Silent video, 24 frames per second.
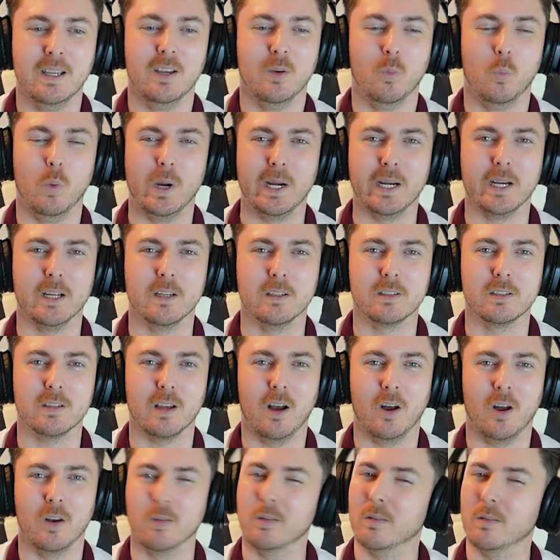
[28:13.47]
wingers
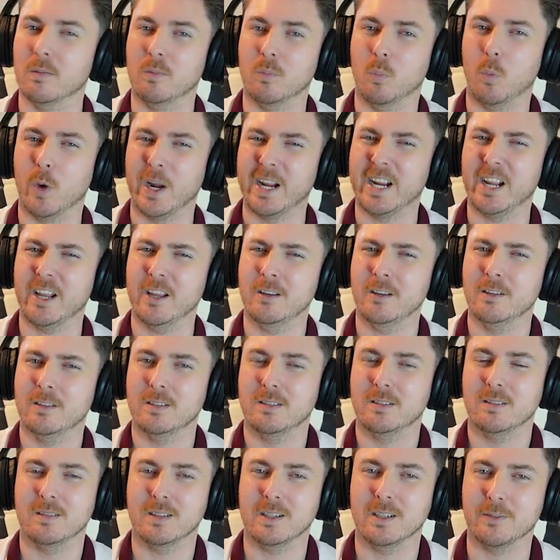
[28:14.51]
on winger,
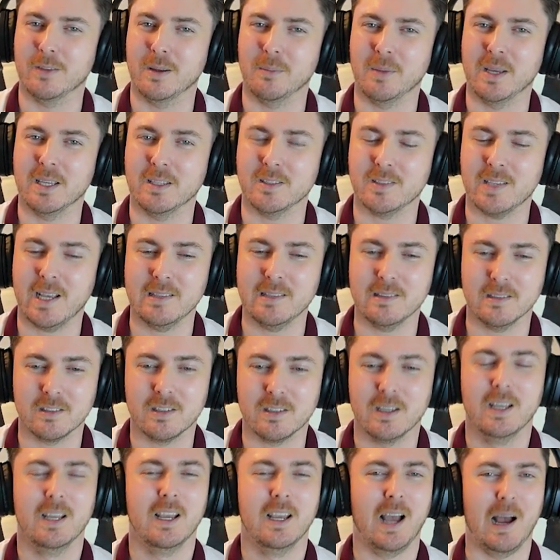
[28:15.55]
if that makes
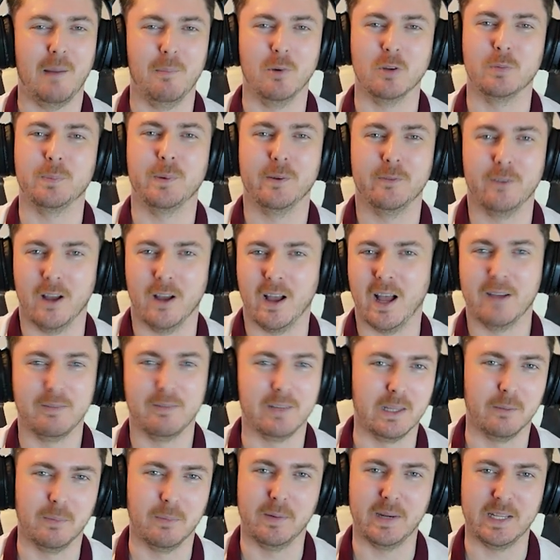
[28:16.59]
sense. I much prefer having
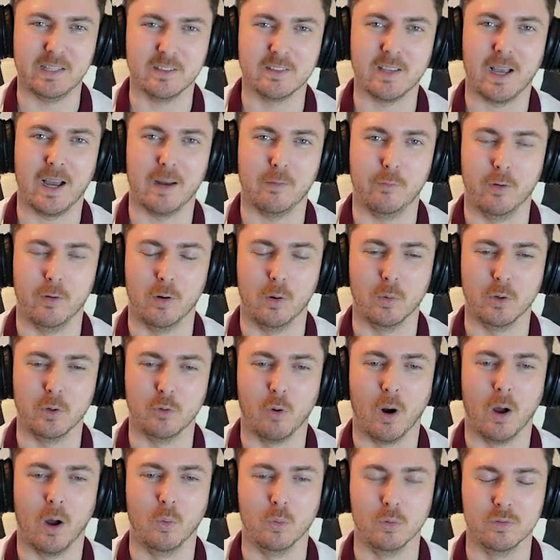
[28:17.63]
them in inside forward
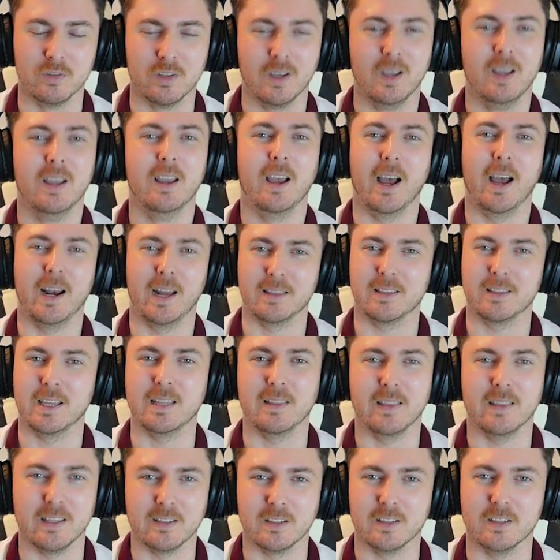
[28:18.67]
roles, and I think
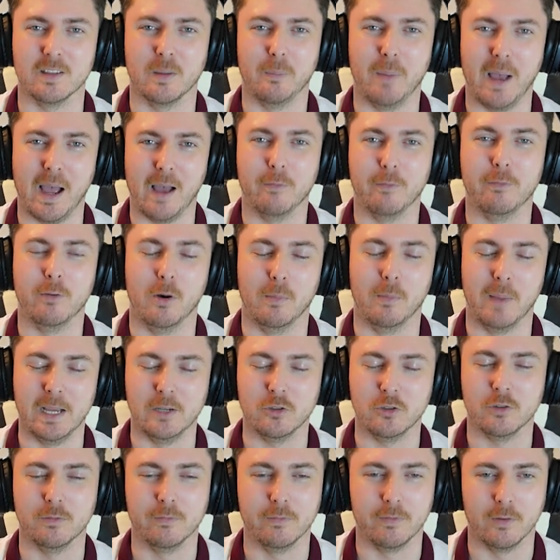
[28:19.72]
this is a better
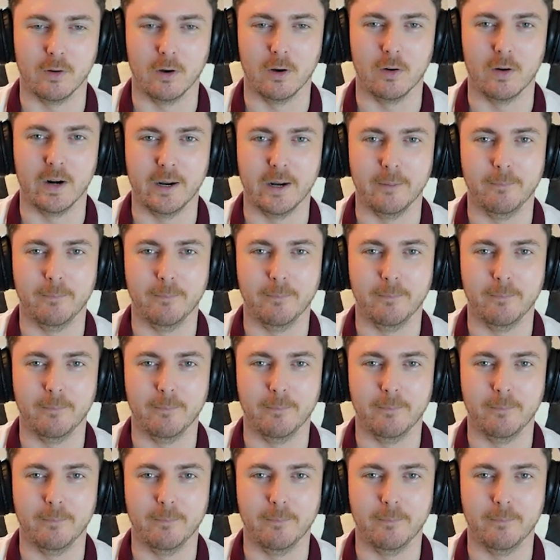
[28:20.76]
formation for it.